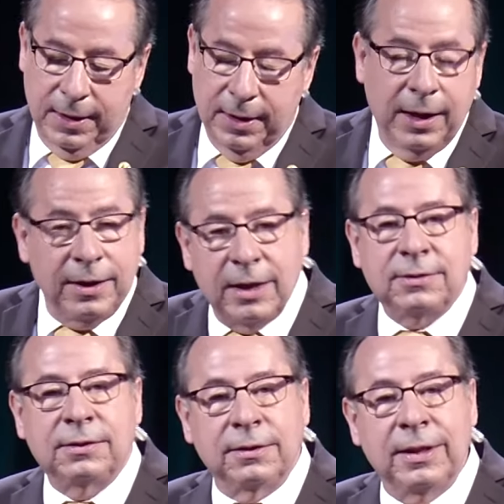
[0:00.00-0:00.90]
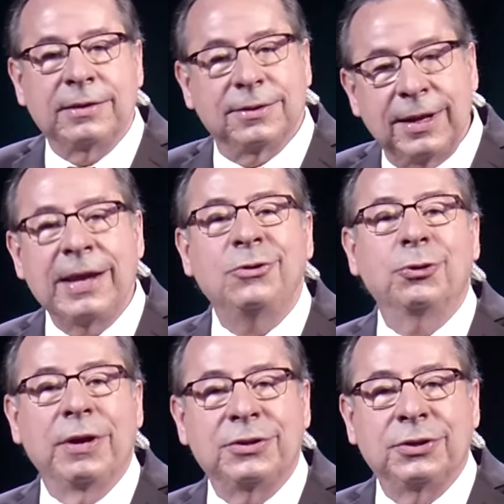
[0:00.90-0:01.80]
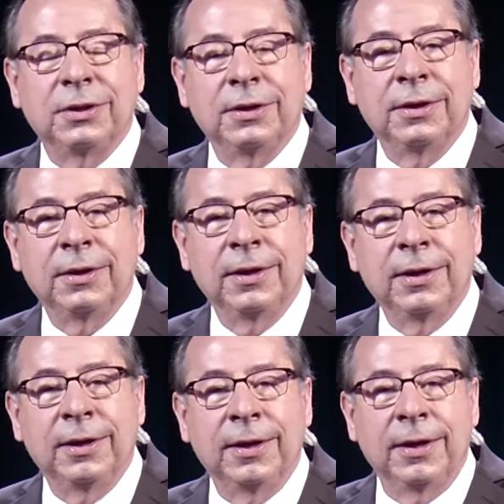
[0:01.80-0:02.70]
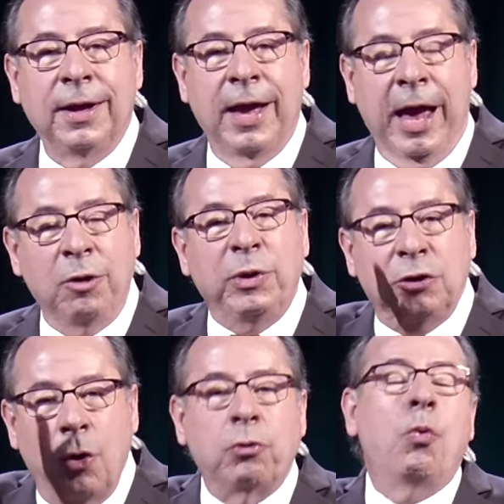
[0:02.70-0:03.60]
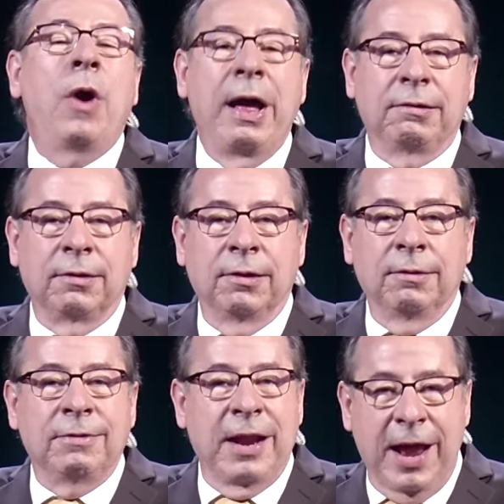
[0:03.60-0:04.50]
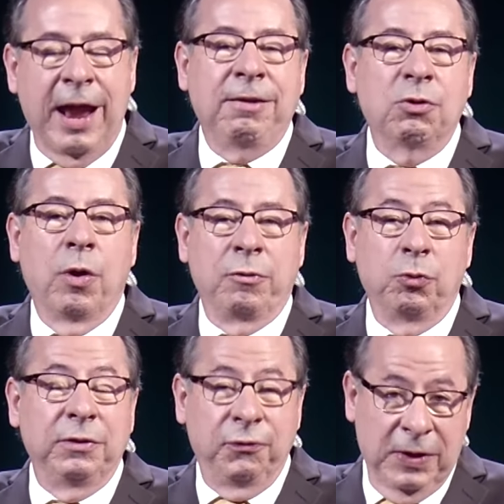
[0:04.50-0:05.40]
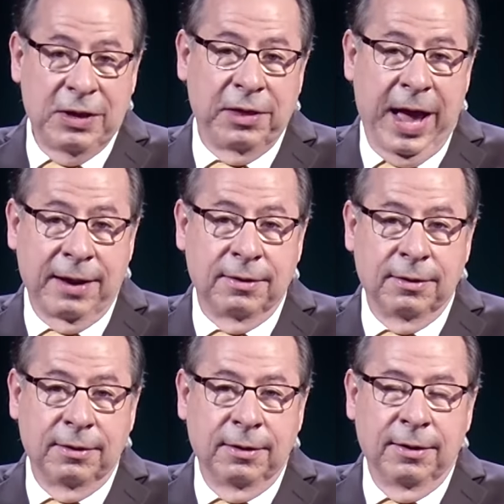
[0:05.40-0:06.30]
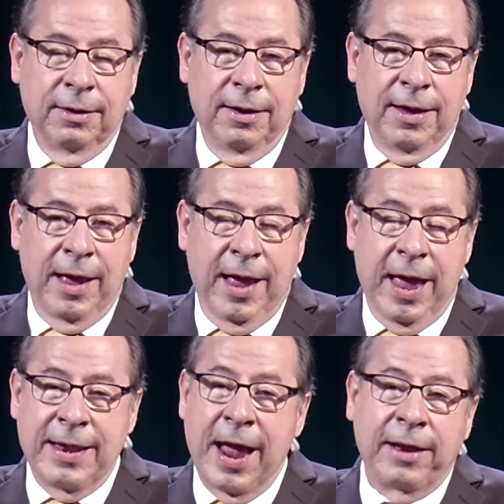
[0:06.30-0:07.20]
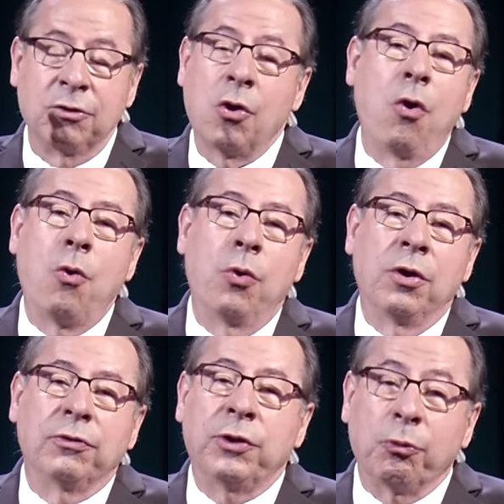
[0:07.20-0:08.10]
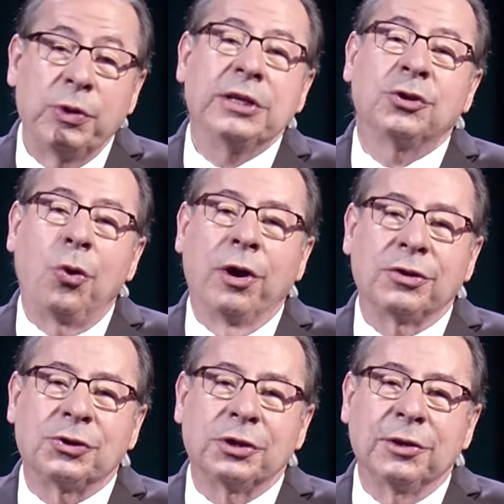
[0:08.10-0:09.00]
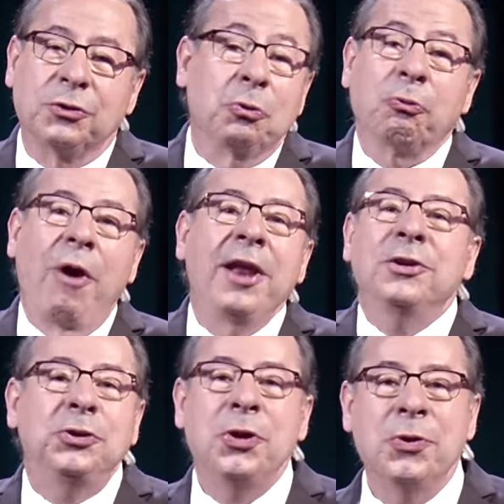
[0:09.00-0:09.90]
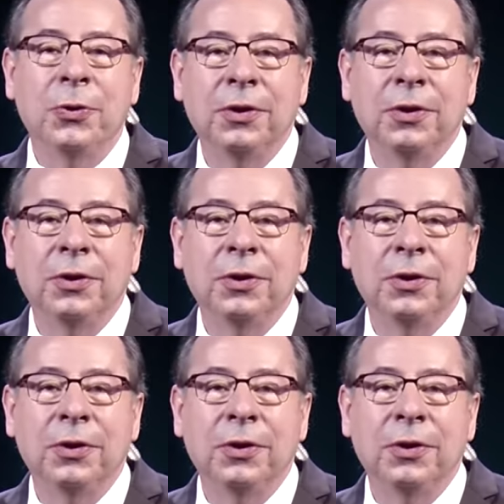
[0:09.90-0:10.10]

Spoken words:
And that's dangerous. And we don't want that anyone would feel that and not know the resource to run to.